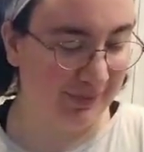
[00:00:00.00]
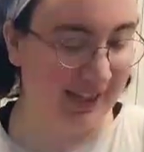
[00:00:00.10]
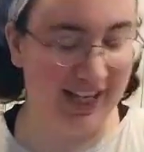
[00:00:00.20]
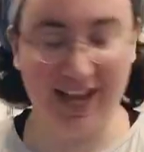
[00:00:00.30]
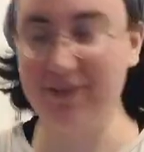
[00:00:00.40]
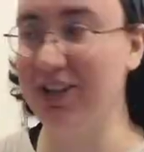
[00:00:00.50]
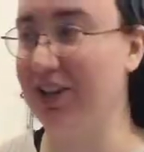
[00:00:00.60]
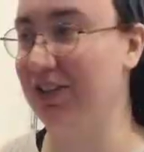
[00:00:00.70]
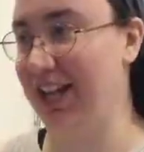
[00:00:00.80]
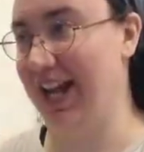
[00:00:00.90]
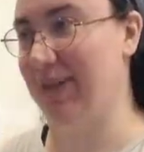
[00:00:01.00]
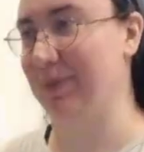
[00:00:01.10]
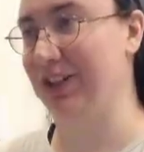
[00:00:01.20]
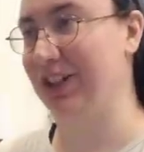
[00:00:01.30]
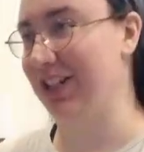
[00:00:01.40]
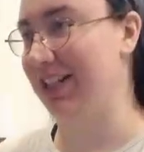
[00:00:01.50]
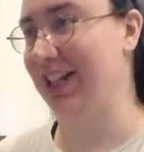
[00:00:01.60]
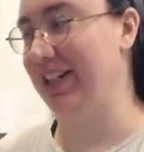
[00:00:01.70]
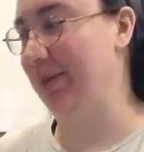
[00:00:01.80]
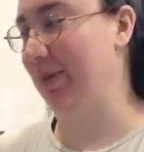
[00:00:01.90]
I have another cat, but she doesn't
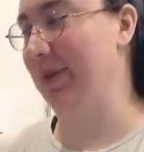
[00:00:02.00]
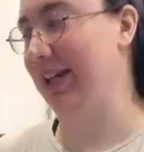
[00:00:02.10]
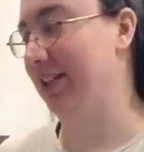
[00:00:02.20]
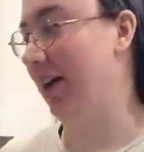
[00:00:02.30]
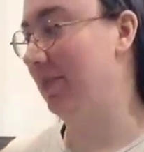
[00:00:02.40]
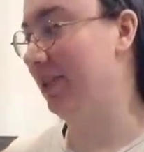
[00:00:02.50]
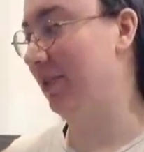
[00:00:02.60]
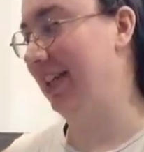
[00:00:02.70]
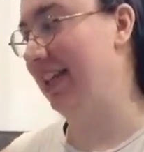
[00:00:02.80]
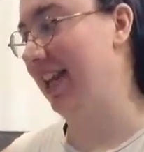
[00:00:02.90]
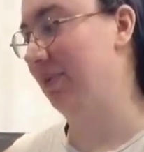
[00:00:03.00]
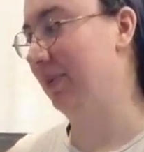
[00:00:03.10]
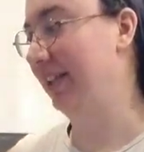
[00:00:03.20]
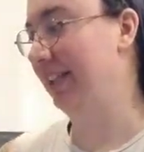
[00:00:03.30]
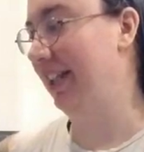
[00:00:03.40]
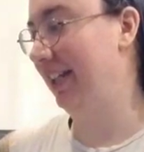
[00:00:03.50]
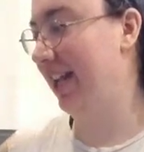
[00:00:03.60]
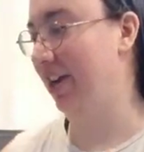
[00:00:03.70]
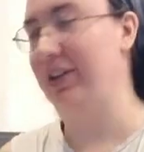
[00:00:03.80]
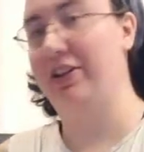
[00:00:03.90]
like to be picked up, so I can't really
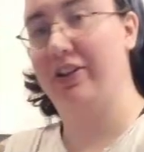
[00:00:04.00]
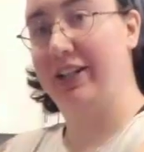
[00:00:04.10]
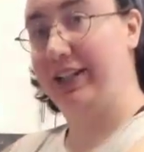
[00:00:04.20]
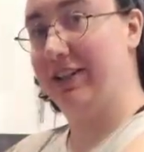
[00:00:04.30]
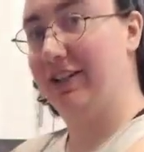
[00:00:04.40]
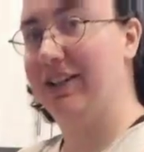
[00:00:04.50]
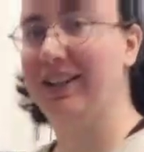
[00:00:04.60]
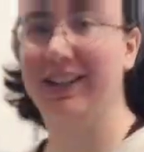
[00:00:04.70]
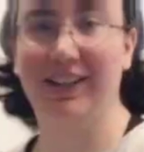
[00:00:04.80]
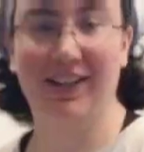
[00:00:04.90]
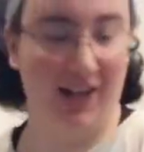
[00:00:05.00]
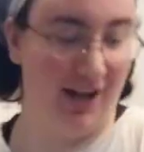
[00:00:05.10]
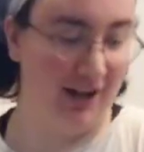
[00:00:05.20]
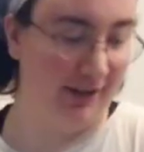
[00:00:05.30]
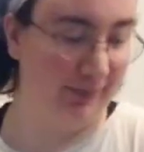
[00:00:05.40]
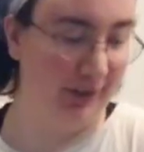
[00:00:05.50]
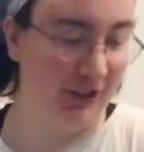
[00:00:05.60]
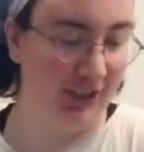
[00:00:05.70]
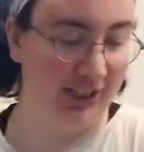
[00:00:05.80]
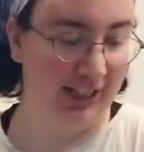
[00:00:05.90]
carry her in here. But
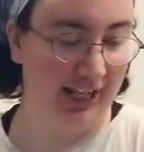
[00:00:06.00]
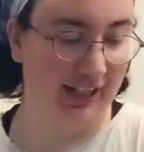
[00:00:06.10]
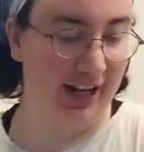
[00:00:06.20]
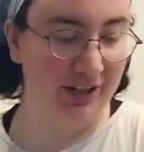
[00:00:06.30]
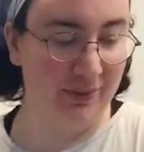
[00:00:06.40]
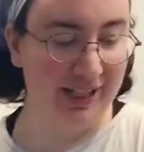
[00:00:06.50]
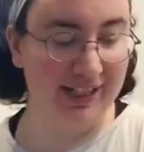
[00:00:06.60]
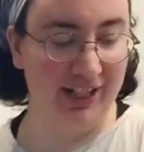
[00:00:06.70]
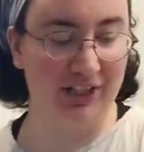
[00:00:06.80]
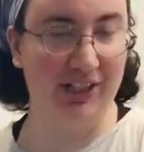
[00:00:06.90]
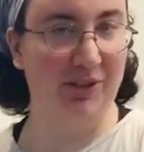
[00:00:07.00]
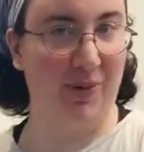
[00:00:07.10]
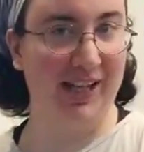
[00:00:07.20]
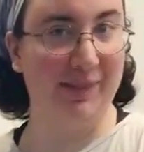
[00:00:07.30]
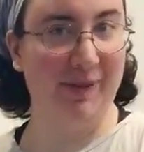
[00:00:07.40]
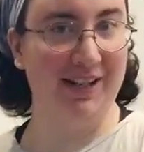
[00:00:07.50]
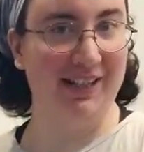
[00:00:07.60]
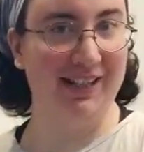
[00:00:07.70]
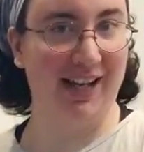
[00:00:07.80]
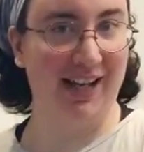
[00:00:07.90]
she's like, I don't want to say she's twice
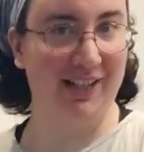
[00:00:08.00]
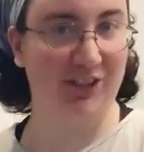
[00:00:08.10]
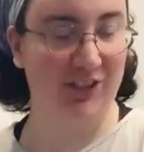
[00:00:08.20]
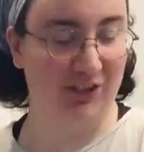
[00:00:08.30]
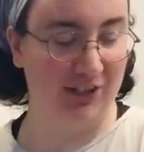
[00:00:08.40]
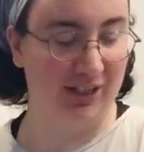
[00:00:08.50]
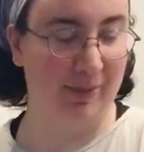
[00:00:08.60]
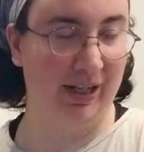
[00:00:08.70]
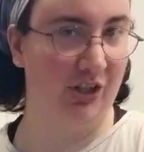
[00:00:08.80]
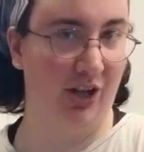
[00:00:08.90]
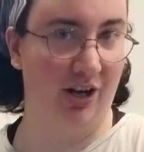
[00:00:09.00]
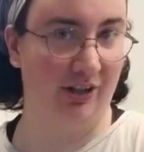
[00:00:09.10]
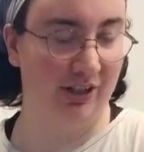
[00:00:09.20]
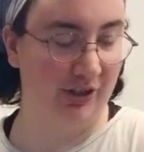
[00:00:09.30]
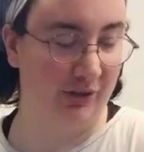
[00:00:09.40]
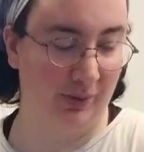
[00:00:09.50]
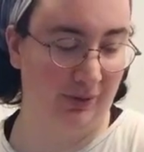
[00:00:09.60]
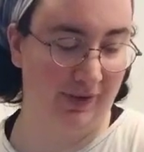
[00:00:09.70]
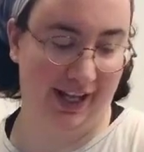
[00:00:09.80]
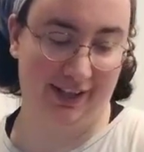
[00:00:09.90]
Peanut size, she's just a big chonk. She's real
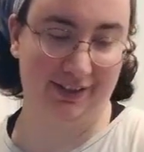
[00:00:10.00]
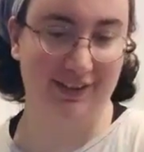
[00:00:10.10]
fat.